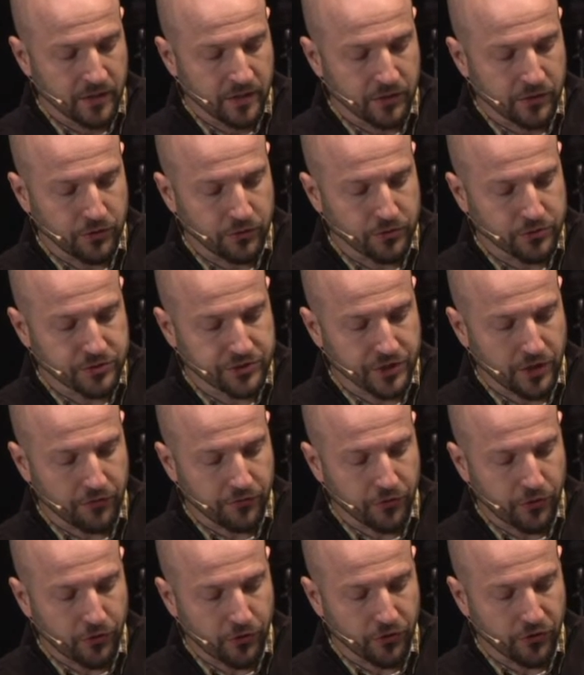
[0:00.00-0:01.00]
You
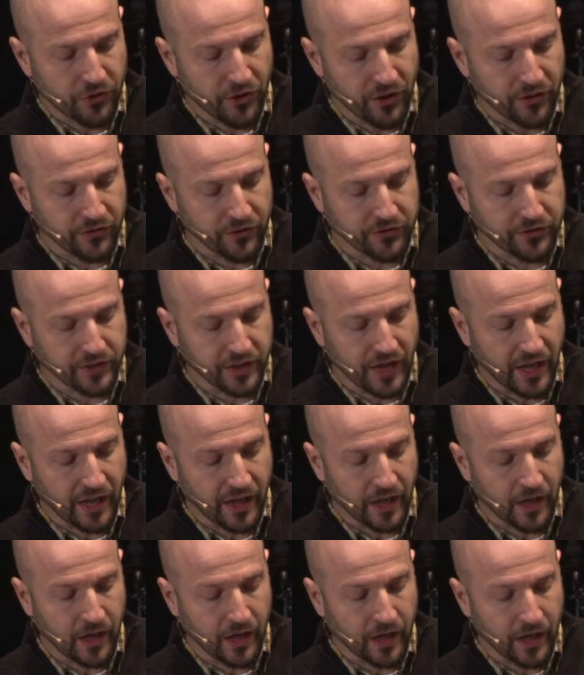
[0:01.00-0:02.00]
yourself heard then that the
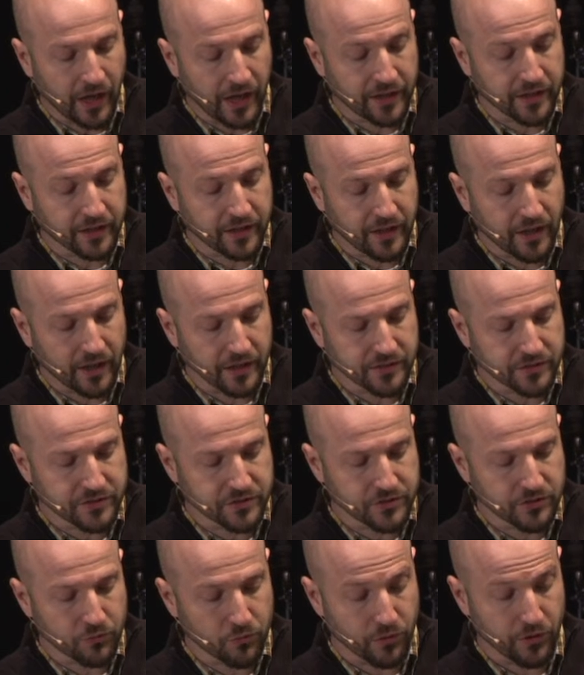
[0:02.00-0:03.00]

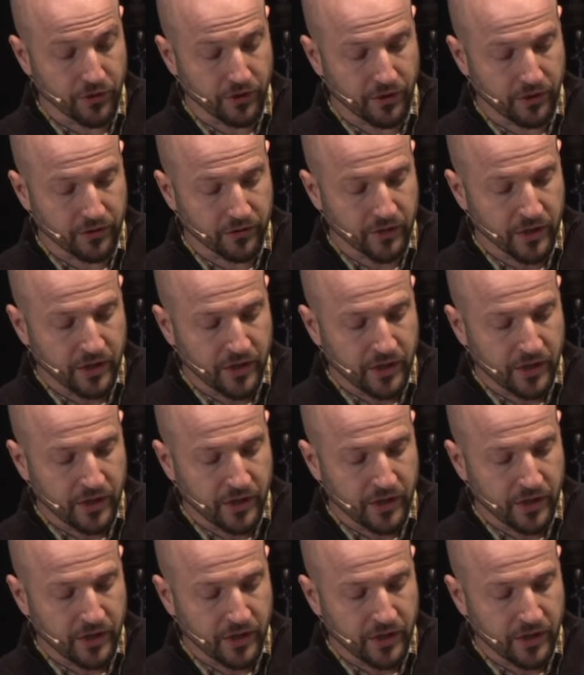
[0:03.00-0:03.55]
Anakites were there,